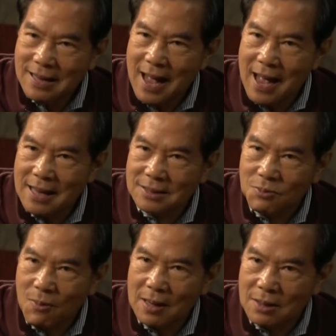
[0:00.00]
That
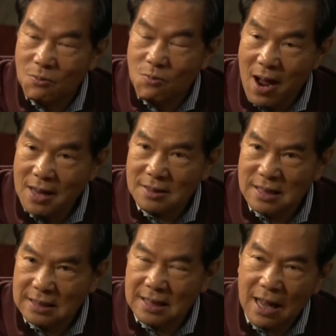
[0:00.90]
is what the
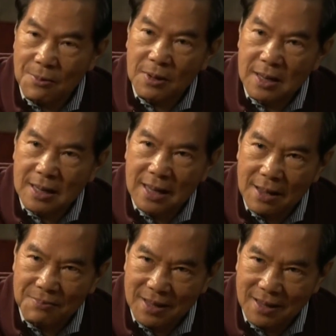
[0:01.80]
West discovered, the
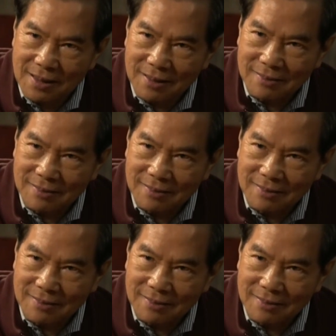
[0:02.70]
DMT